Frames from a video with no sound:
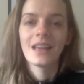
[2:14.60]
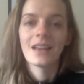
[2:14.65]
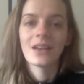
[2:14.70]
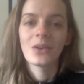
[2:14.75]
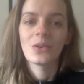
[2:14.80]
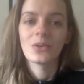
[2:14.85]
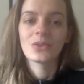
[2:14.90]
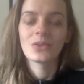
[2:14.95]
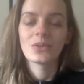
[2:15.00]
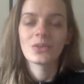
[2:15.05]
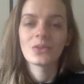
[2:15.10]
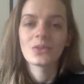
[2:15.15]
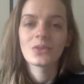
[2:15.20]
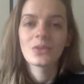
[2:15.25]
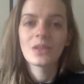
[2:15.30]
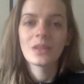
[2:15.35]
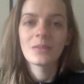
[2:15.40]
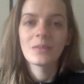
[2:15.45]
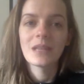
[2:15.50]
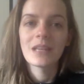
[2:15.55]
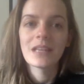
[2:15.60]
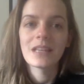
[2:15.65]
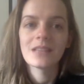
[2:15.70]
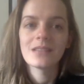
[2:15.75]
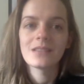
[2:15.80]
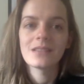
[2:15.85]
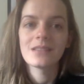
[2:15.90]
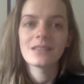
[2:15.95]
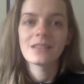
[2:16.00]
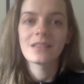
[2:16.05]
go to
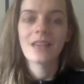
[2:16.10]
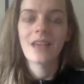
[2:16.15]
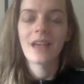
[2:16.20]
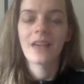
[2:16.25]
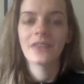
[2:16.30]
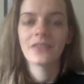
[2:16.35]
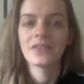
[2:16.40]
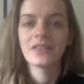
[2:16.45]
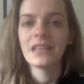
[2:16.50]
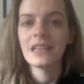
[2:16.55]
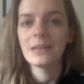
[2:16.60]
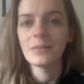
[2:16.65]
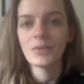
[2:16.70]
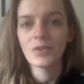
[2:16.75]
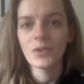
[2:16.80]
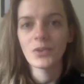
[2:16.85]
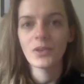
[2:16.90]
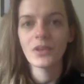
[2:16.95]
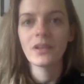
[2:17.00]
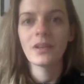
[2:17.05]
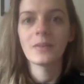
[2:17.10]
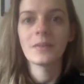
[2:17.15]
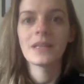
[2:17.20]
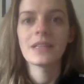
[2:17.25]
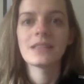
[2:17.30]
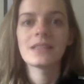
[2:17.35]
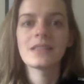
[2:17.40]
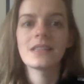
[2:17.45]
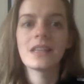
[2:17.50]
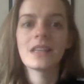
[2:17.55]
tournaments, have team
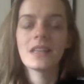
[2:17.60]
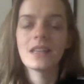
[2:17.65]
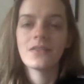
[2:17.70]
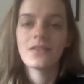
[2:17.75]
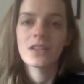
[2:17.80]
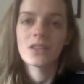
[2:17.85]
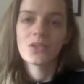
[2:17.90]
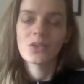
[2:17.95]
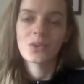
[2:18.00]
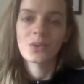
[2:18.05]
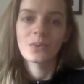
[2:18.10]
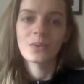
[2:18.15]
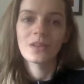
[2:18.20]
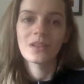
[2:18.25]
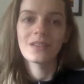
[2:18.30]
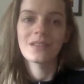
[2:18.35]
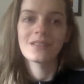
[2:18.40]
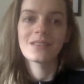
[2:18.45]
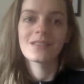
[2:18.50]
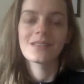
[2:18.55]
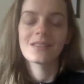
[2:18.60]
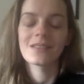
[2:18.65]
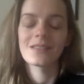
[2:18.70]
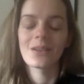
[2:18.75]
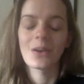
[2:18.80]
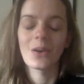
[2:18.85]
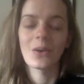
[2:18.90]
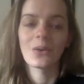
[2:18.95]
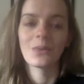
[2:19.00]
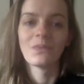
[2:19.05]
tournaments, individual ones.
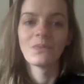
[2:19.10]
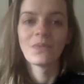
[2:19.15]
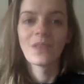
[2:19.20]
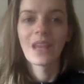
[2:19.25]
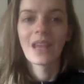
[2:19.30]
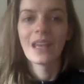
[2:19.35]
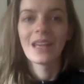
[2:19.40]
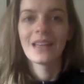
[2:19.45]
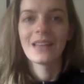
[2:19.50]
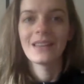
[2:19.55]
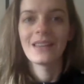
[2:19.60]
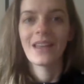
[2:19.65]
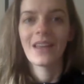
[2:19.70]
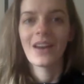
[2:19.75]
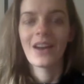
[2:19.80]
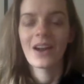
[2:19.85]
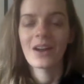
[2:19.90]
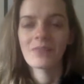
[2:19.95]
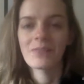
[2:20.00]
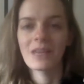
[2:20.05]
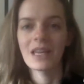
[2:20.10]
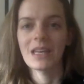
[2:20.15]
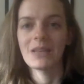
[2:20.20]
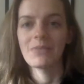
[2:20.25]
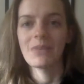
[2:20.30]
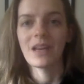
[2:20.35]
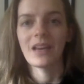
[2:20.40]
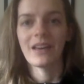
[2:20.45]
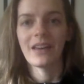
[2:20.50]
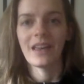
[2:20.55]
So there are many,
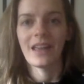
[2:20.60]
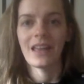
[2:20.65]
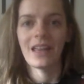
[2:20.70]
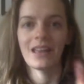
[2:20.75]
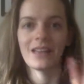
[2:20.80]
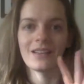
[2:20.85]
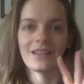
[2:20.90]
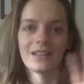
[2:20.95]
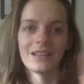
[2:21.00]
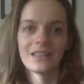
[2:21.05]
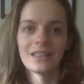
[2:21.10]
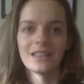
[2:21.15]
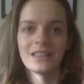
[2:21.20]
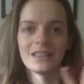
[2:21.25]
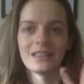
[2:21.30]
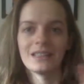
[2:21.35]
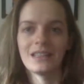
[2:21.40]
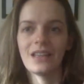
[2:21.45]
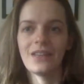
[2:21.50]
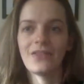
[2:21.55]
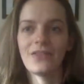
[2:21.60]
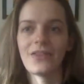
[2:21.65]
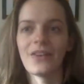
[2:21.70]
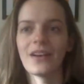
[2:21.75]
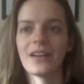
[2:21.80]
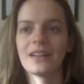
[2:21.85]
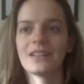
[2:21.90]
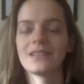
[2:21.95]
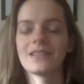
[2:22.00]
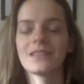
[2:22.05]
many
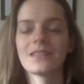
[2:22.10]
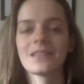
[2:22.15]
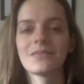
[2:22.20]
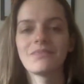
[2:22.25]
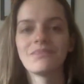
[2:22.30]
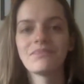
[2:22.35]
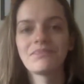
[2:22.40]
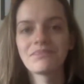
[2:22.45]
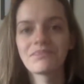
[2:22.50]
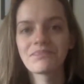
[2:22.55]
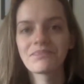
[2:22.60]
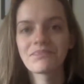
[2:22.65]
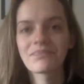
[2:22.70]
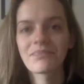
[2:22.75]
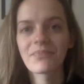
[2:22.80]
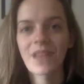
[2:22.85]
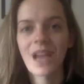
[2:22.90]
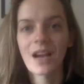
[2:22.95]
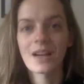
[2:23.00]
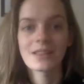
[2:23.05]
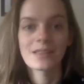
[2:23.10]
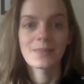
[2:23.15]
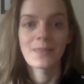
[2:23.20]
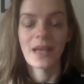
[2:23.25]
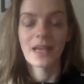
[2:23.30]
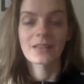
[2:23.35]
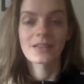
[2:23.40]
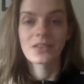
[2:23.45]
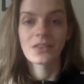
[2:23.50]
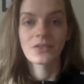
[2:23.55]
different
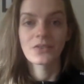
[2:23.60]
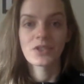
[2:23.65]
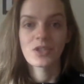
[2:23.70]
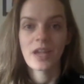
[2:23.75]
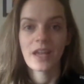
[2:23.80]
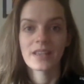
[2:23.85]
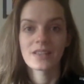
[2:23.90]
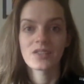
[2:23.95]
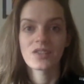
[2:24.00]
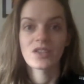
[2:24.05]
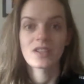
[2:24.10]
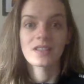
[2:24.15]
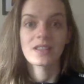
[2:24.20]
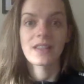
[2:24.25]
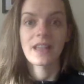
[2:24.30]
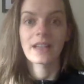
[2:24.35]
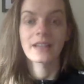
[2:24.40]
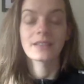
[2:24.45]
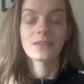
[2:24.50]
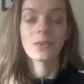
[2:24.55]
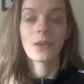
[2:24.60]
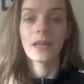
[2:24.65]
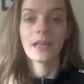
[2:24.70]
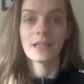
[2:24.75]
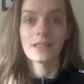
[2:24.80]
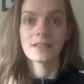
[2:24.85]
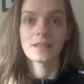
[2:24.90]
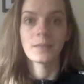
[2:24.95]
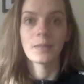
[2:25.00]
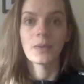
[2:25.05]
aspects of chess, just like to
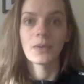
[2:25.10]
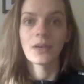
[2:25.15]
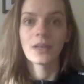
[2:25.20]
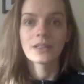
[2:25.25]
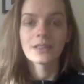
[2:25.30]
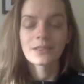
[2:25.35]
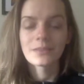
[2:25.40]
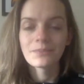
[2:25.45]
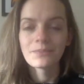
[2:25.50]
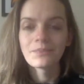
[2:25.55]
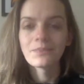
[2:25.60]
any sport.